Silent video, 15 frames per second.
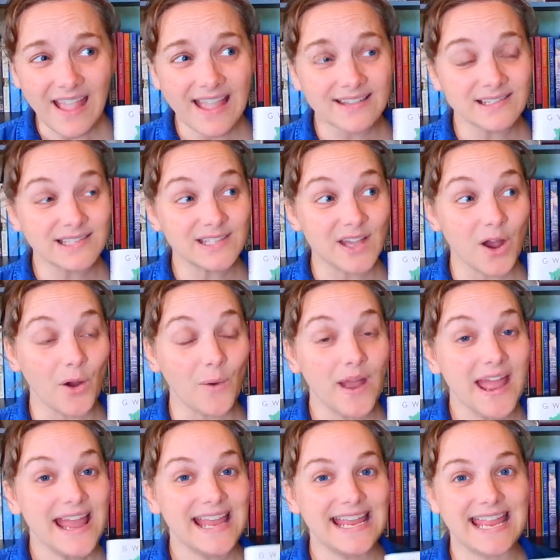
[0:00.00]
And so
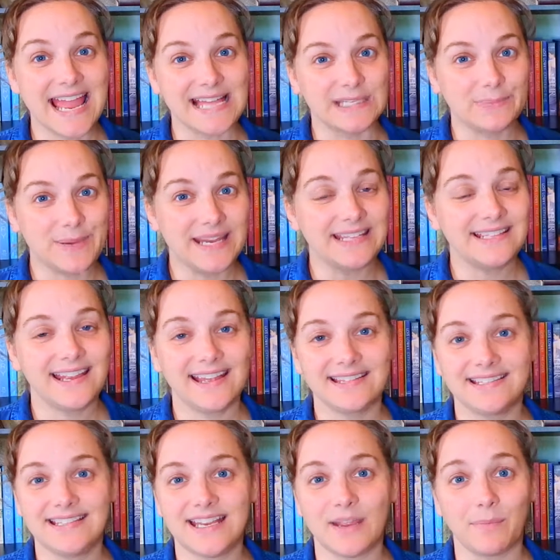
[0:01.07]
he has
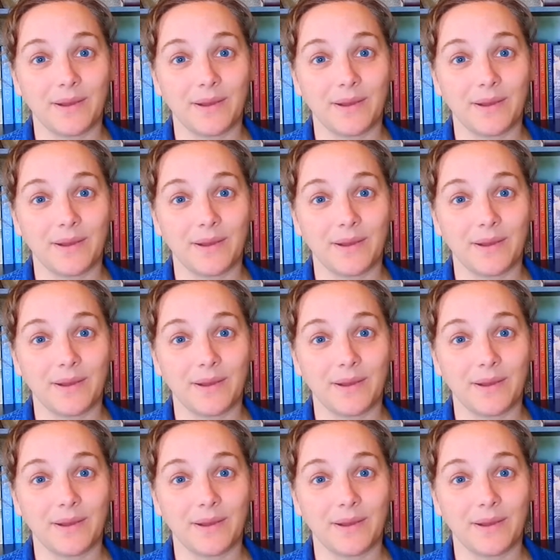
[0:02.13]
PTSD,